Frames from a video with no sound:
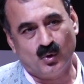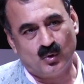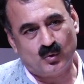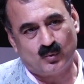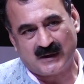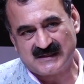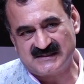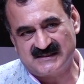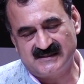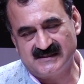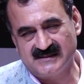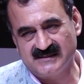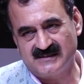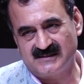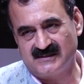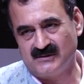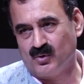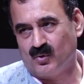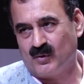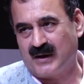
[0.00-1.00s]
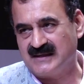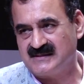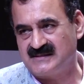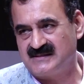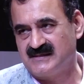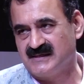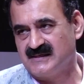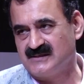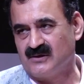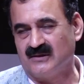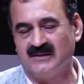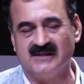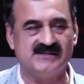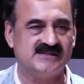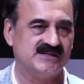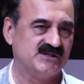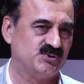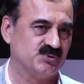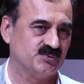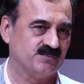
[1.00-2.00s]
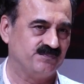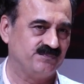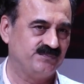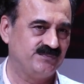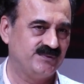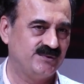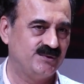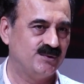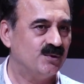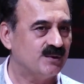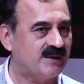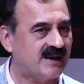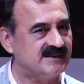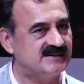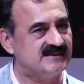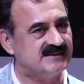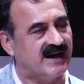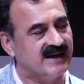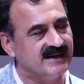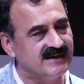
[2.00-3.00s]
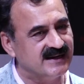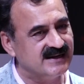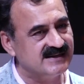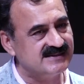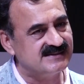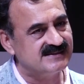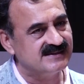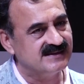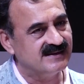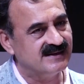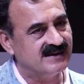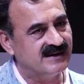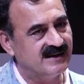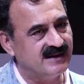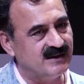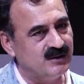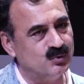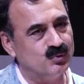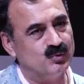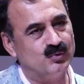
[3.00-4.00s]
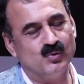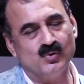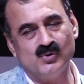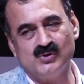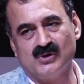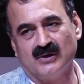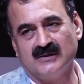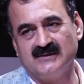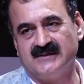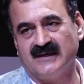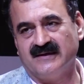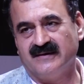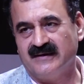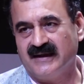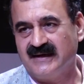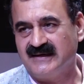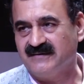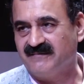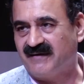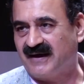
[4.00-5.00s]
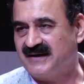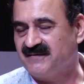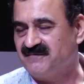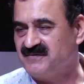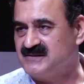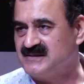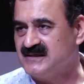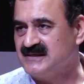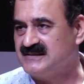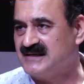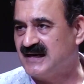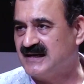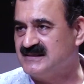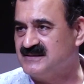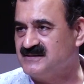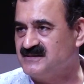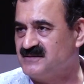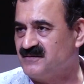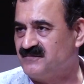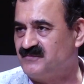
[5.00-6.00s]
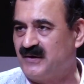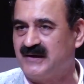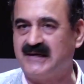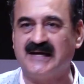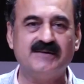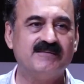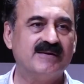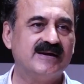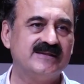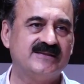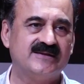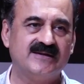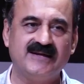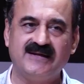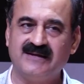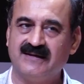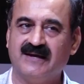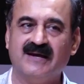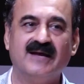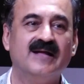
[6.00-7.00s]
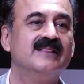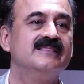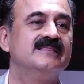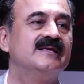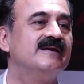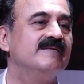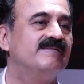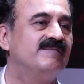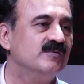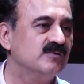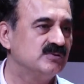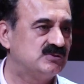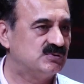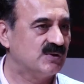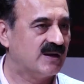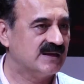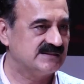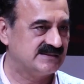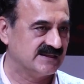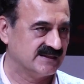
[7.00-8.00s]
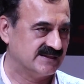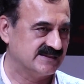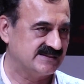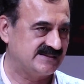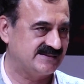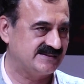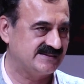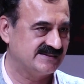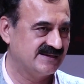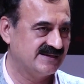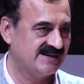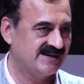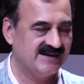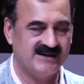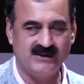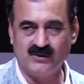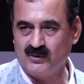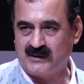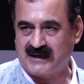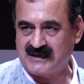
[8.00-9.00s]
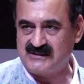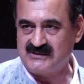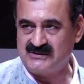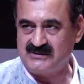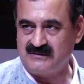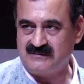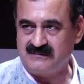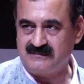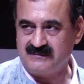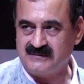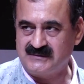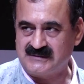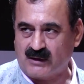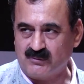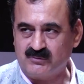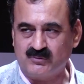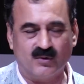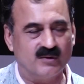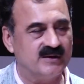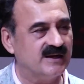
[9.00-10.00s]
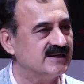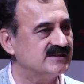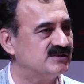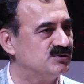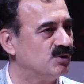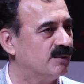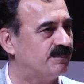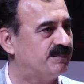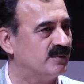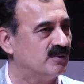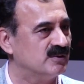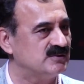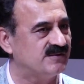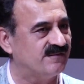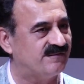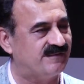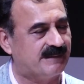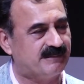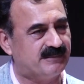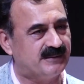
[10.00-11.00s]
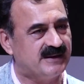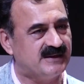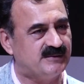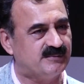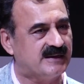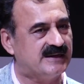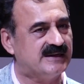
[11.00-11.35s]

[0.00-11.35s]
no questions, no answers on this issue. You look at China's new rules on generative artificial intelligence of 2023, they refuse to answer this. You look at South Korea's new approach of